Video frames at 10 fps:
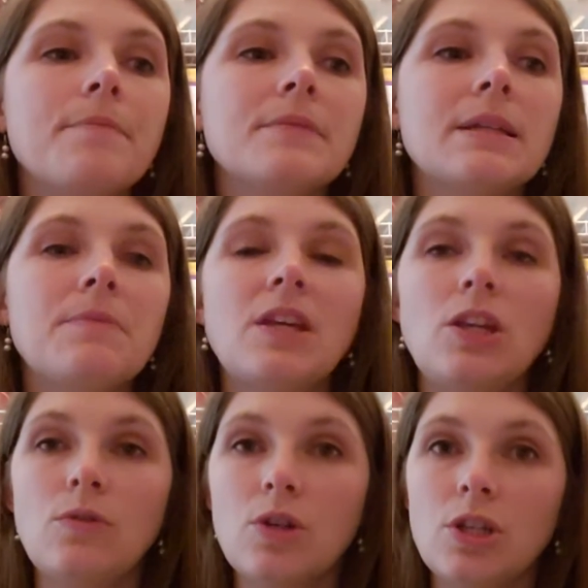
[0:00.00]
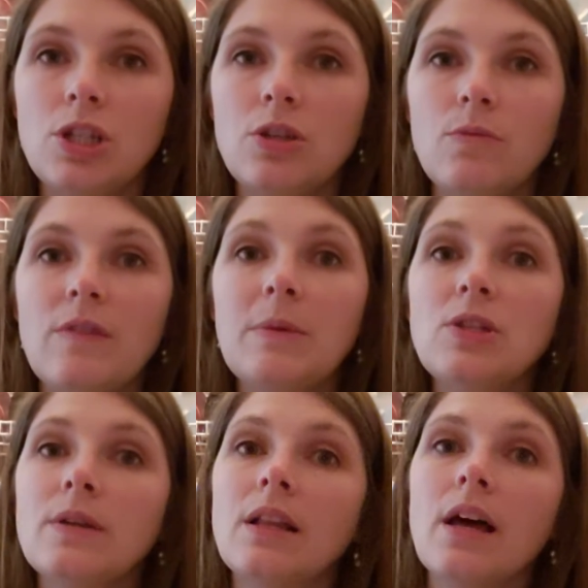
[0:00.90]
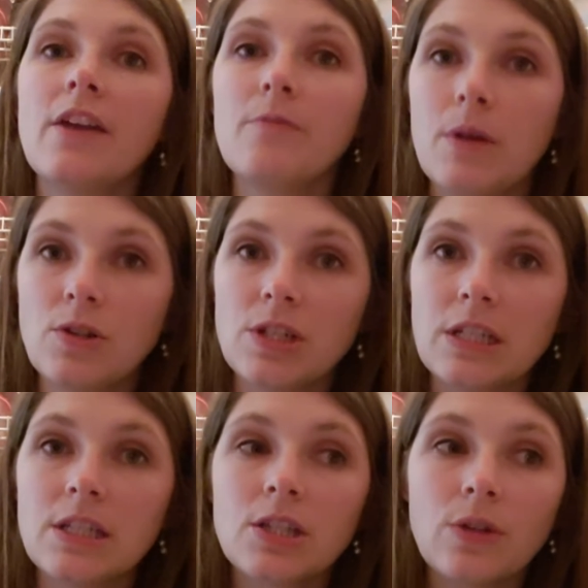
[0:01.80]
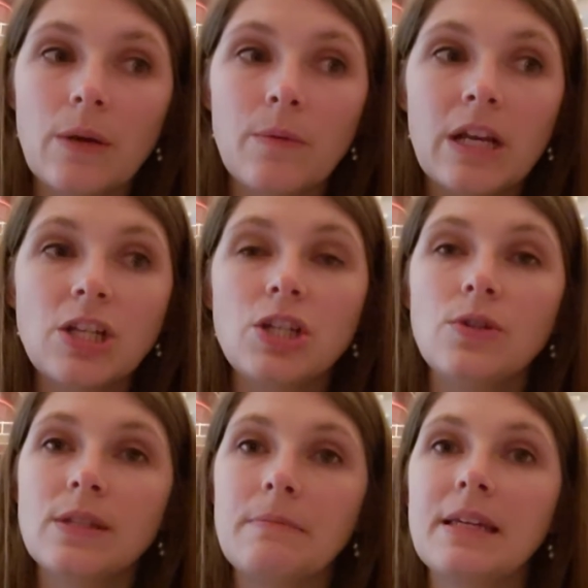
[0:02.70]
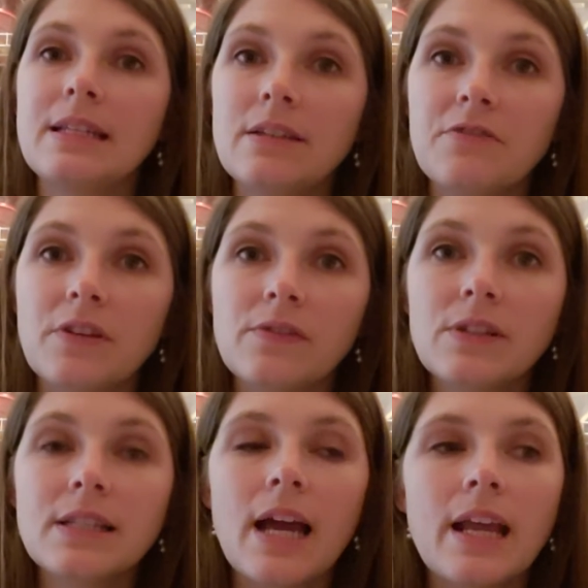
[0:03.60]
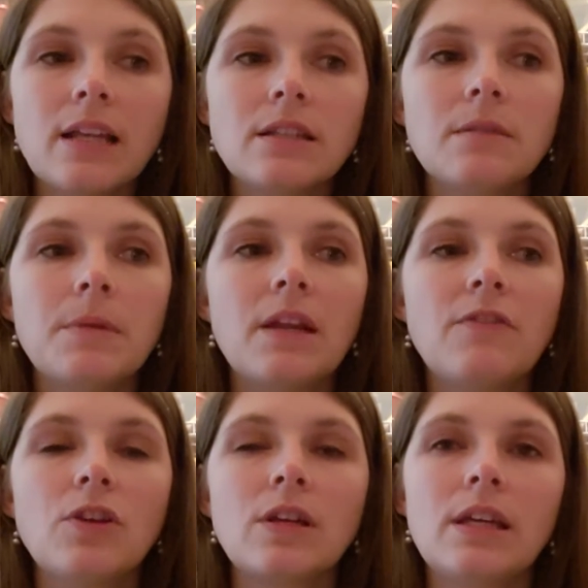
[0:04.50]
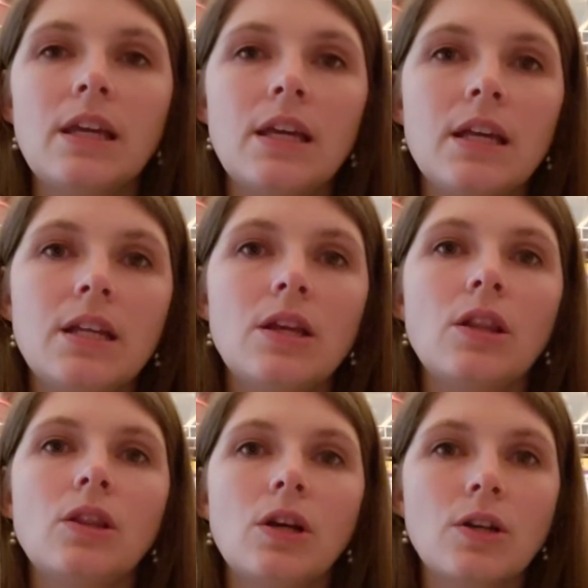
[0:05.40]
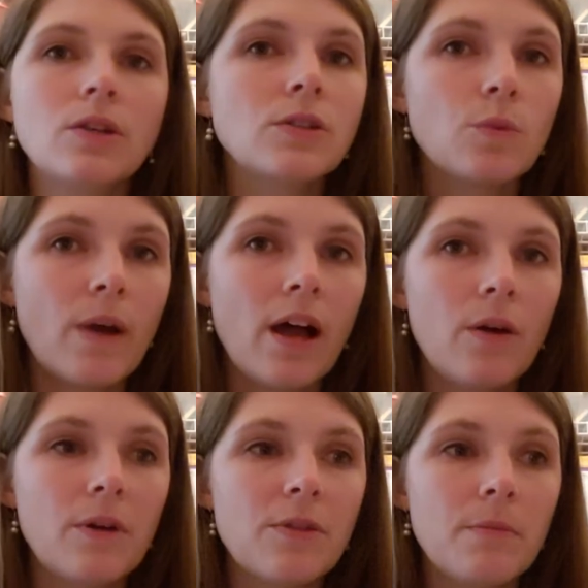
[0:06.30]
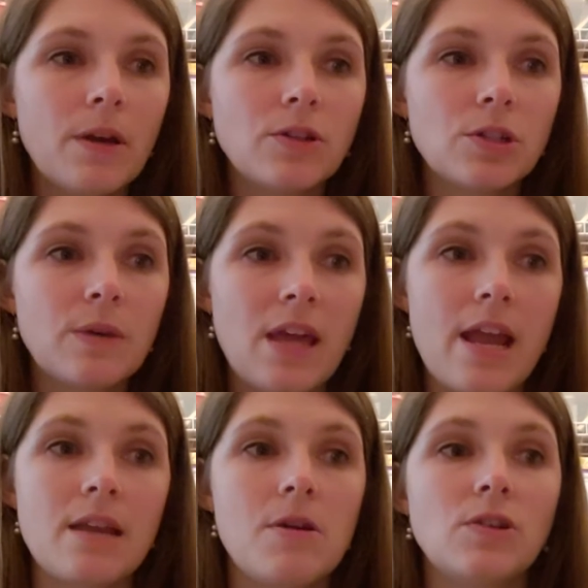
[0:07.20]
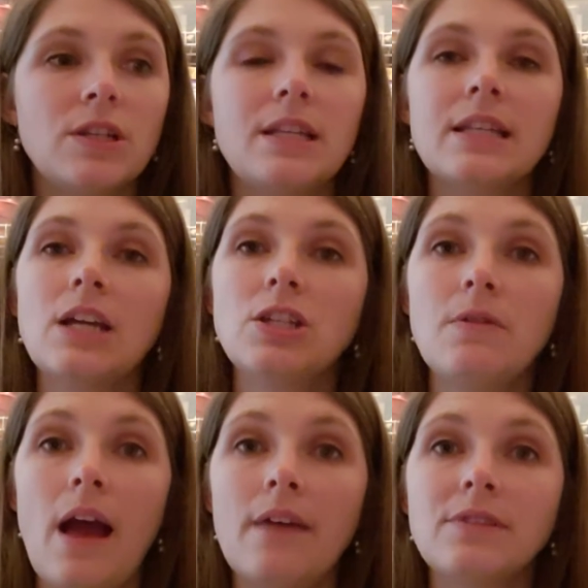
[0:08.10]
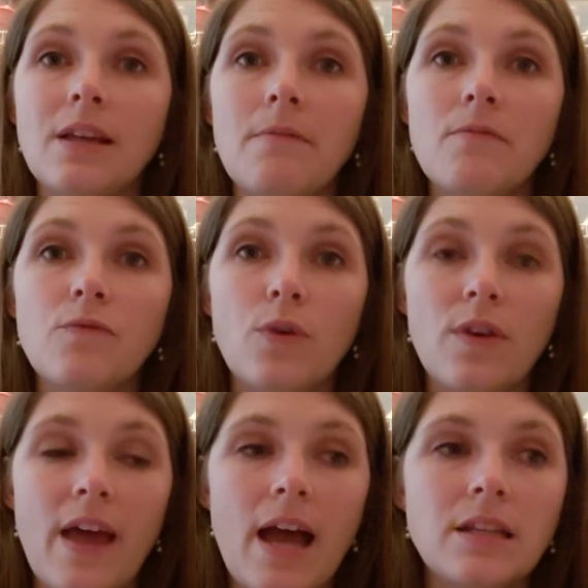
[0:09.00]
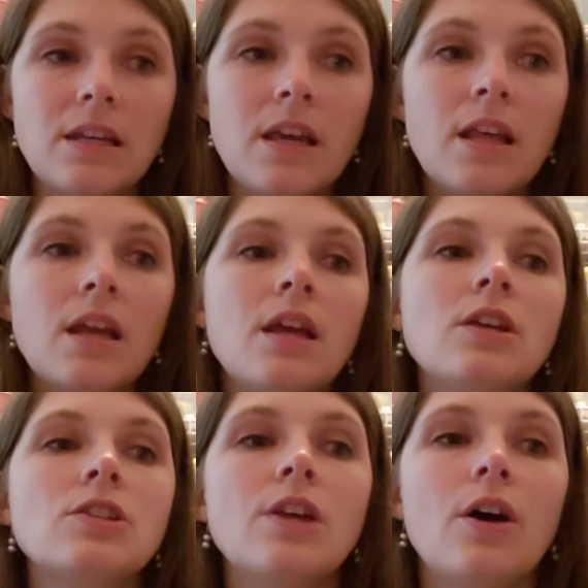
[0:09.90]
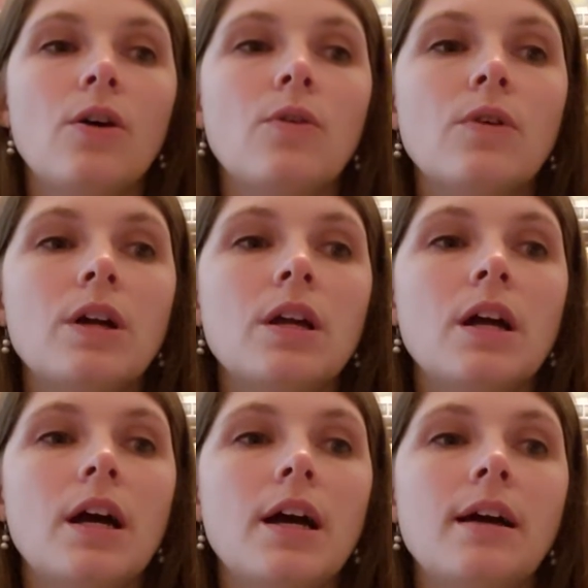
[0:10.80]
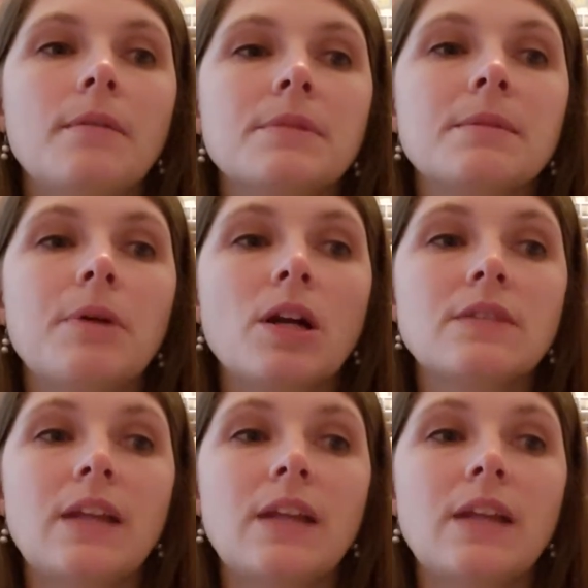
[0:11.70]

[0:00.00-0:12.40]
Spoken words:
Something you could do, we've been doing a lot of motions, so I wanted to do something different for science, but if your kid learns well with hand motions, I do have some for that. So some parts